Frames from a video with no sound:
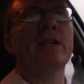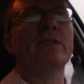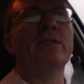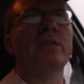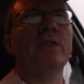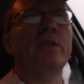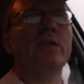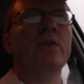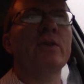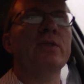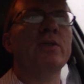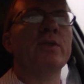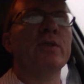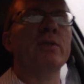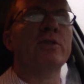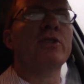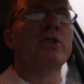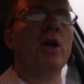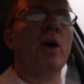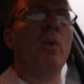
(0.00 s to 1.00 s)
and
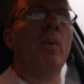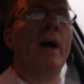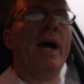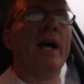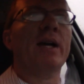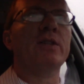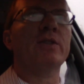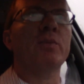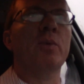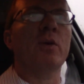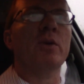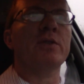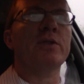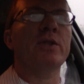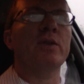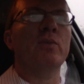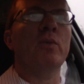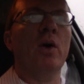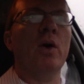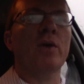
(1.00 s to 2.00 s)
seducers shall wax
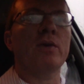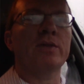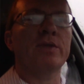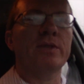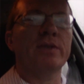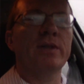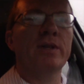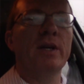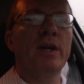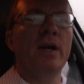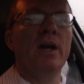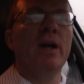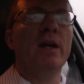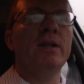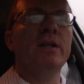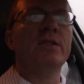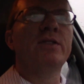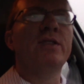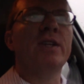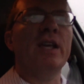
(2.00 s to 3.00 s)
worse and worse,
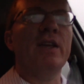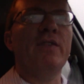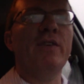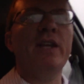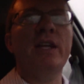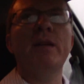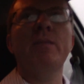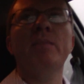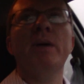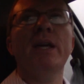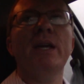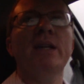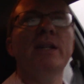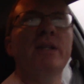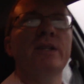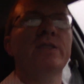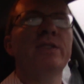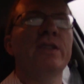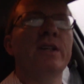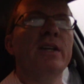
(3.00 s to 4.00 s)
deceiving and being
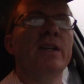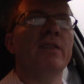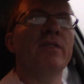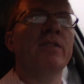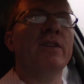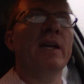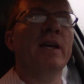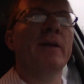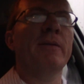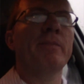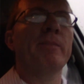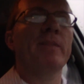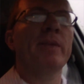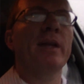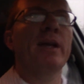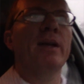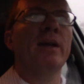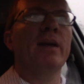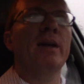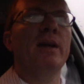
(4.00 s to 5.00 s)
deceived.
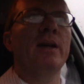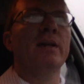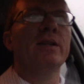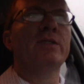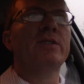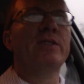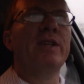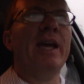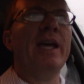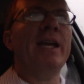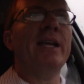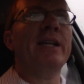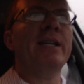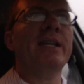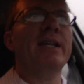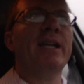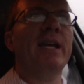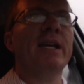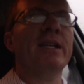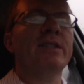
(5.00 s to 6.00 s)

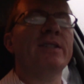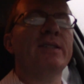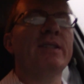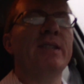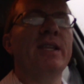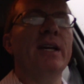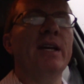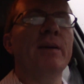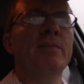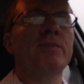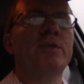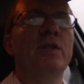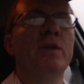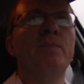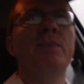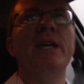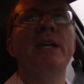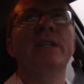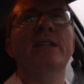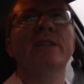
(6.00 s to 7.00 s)
Satan gets them to be